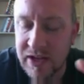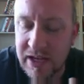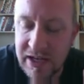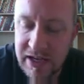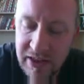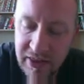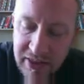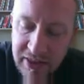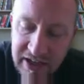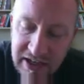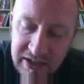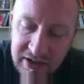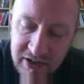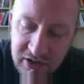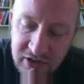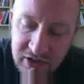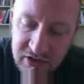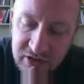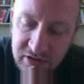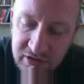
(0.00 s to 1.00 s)
they
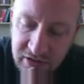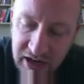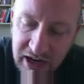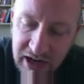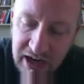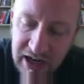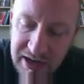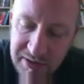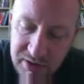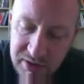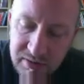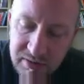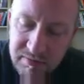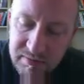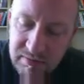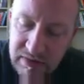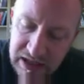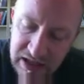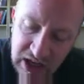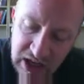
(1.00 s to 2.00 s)
describe
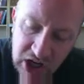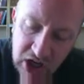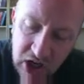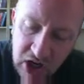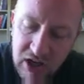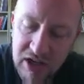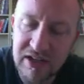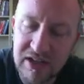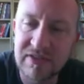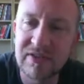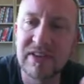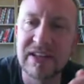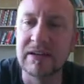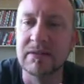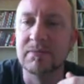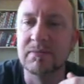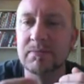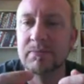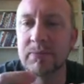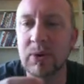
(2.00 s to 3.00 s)
all of the
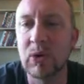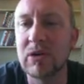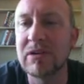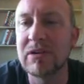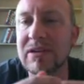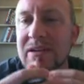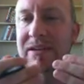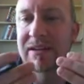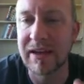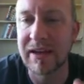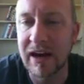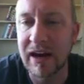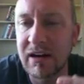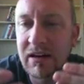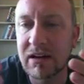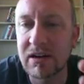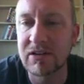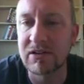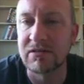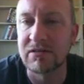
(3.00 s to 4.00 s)
important
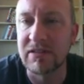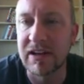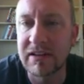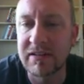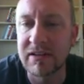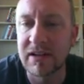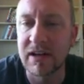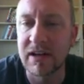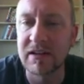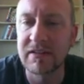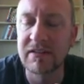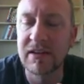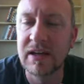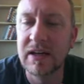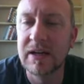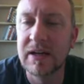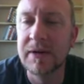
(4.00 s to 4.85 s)
characteristics